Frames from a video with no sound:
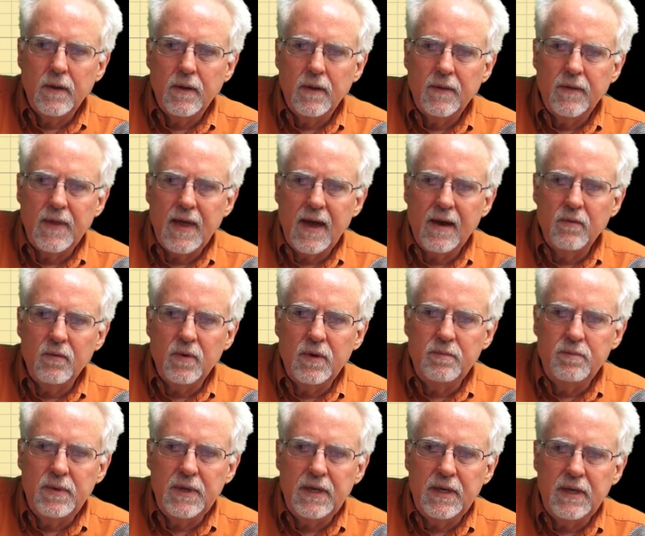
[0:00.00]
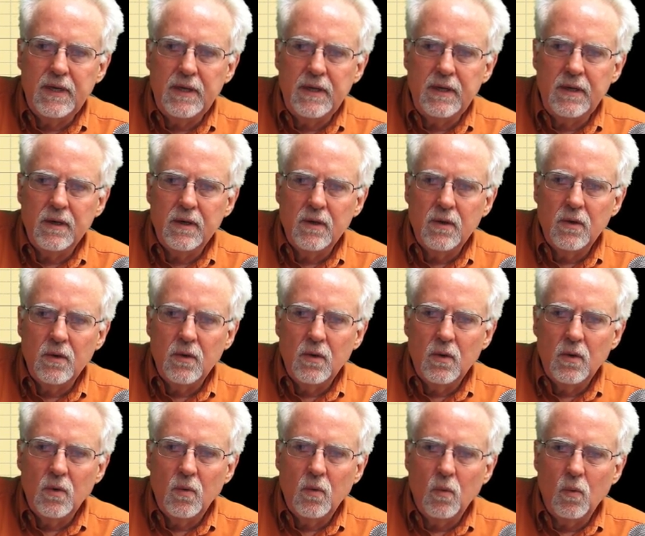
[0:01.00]
That would be
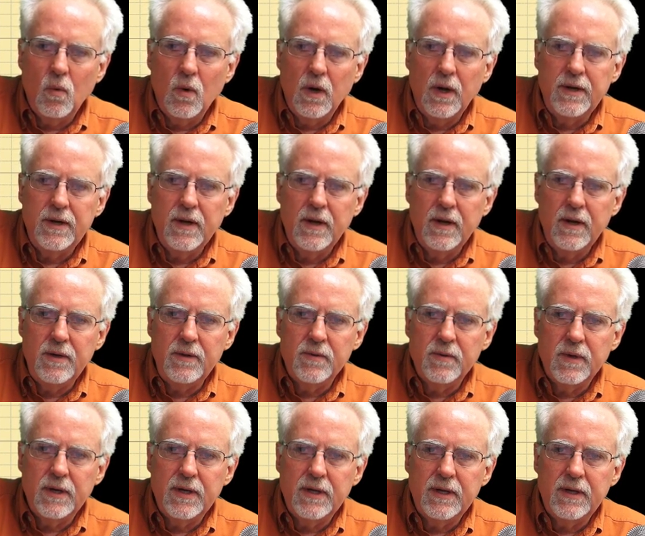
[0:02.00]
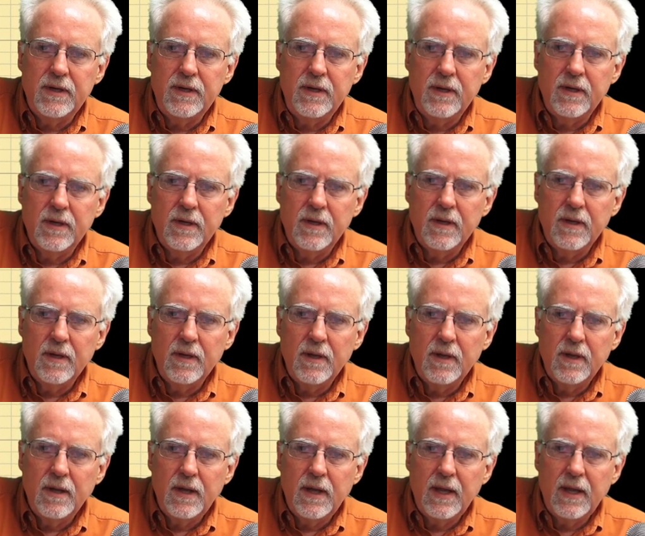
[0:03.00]
one hundred
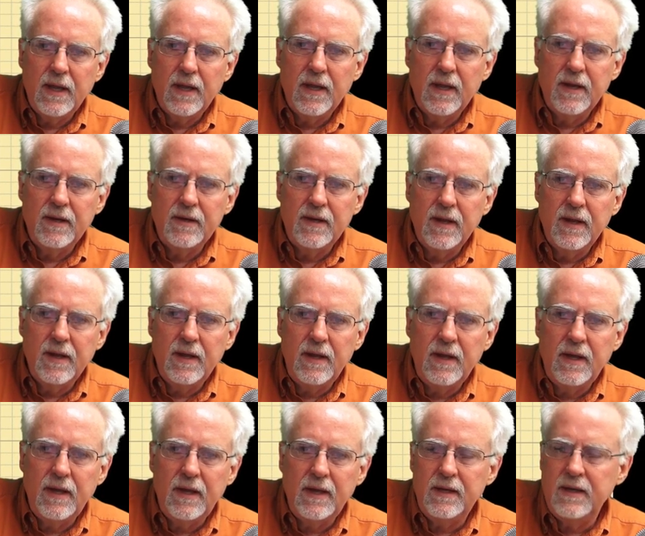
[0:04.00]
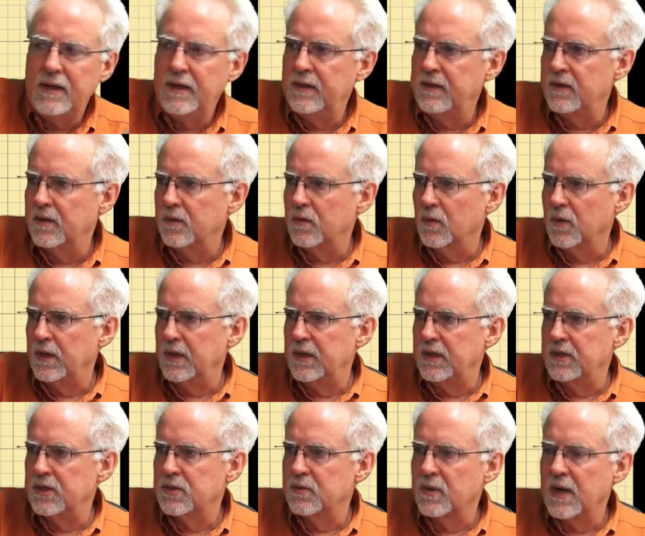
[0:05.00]
eighty
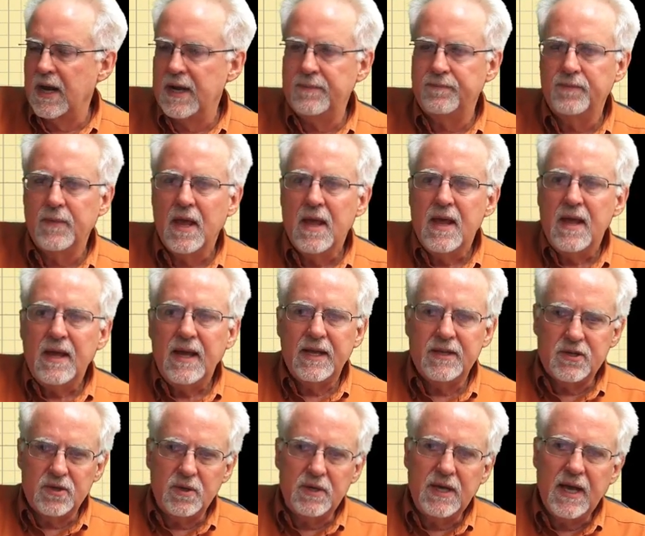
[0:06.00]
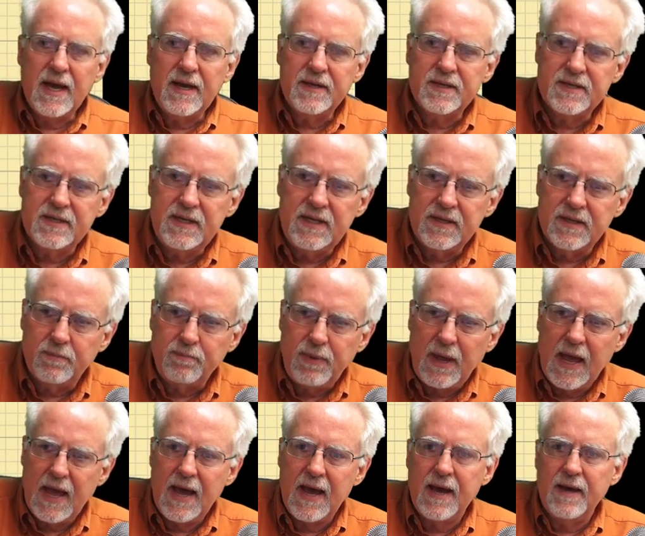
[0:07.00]
degrees, right? And so you kind of see the
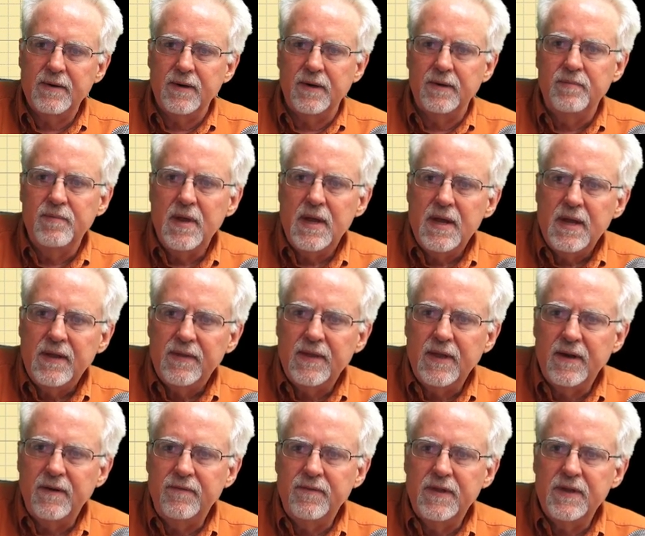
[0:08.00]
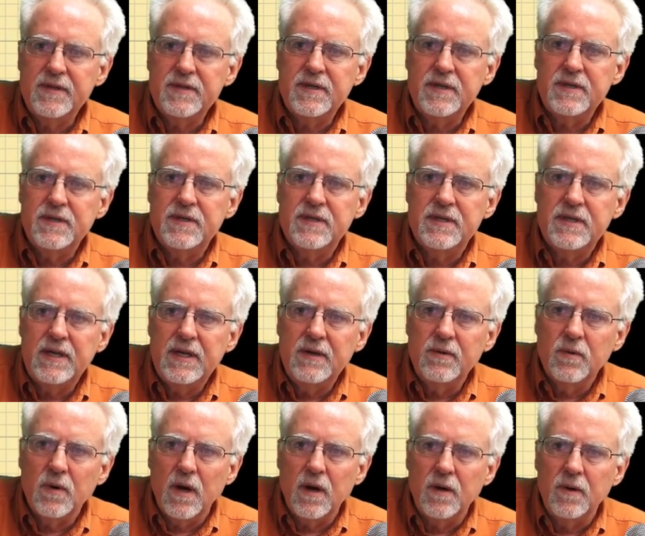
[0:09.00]
pattern that if this is
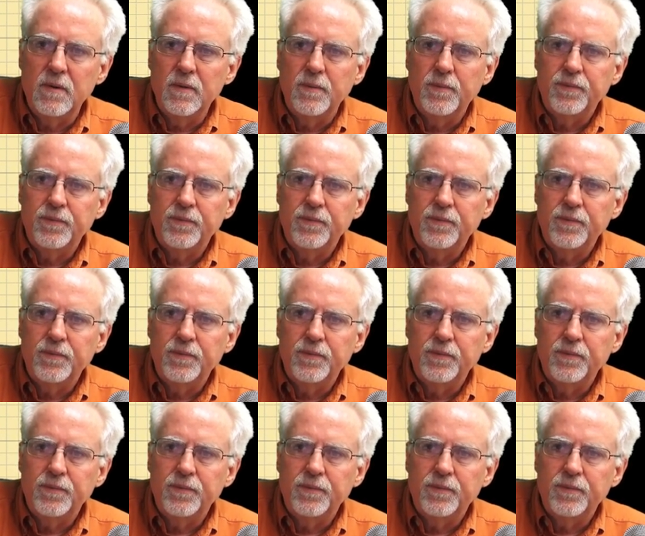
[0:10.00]
zero,